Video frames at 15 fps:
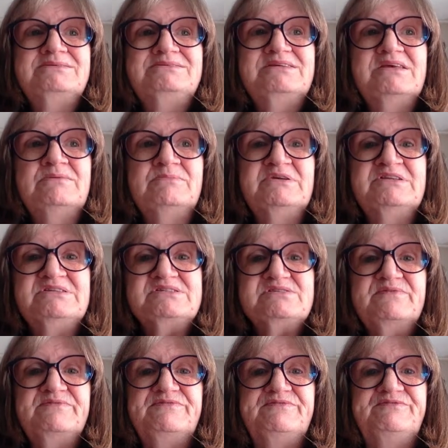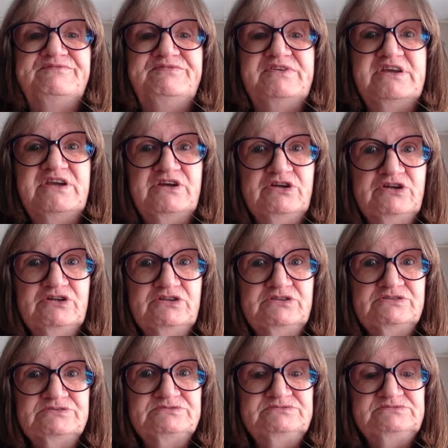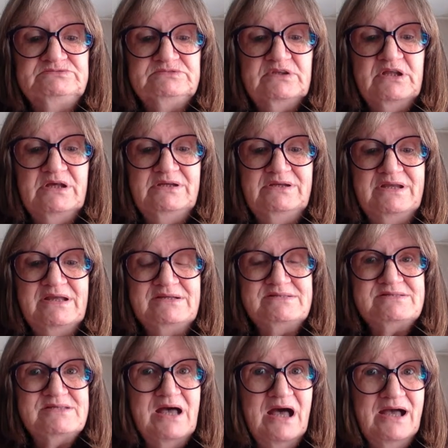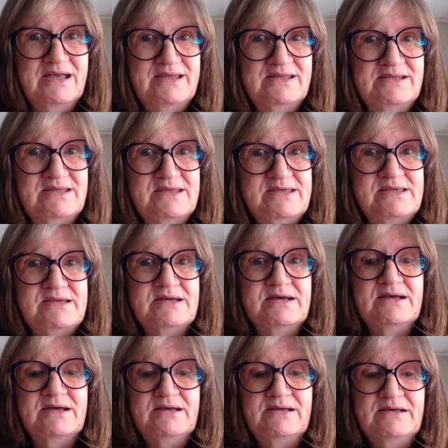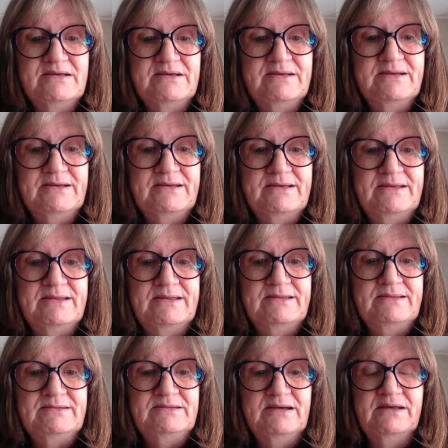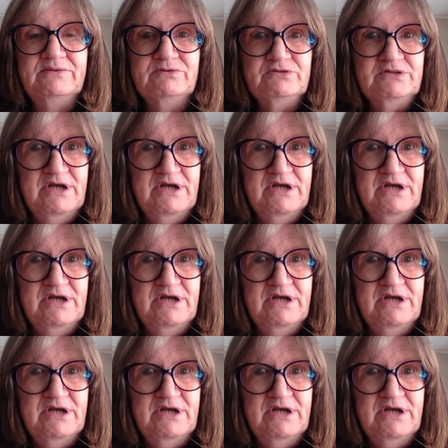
Demons of fear and anxiety and other